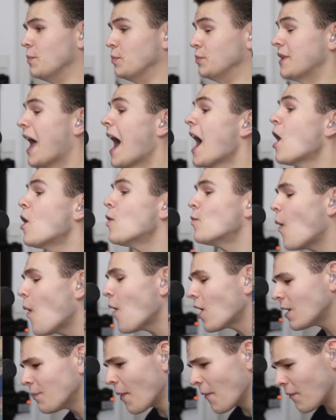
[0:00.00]
Now,
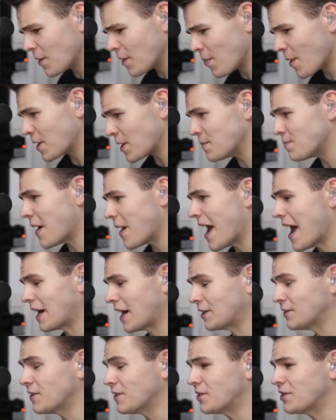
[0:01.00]
welcome everybody back
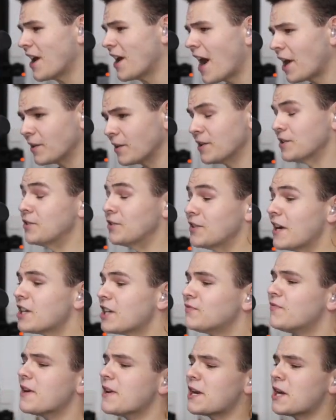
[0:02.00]
to the channel. In today's
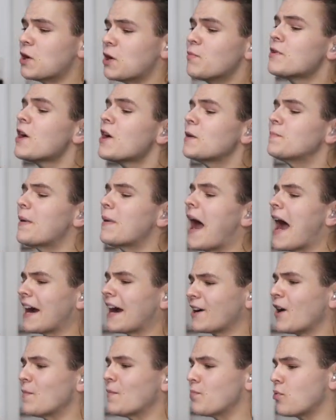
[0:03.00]
video, we are back
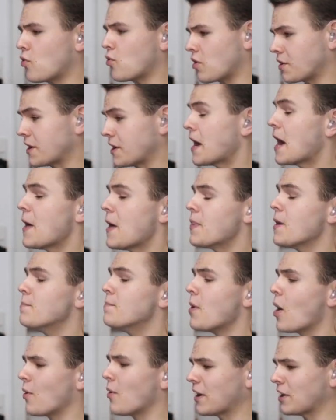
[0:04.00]
on board the
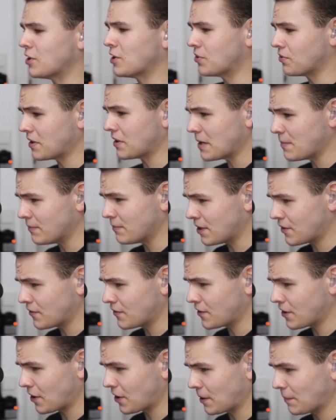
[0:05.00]
Boeing
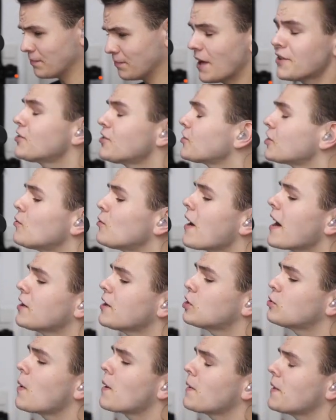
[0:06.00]
Dreamlifter. Let's just go ahead
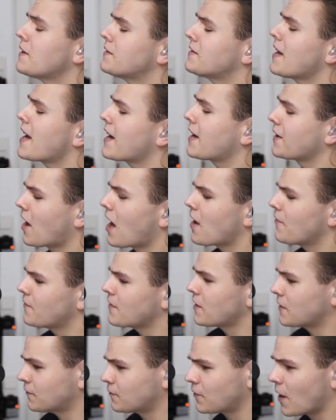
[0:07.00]
and quickly take it off
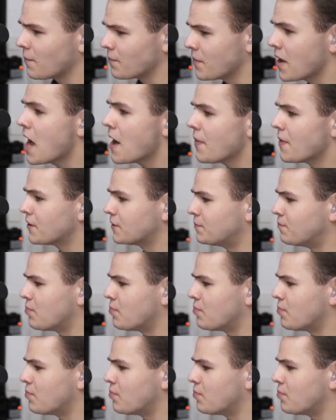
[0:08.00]
here from this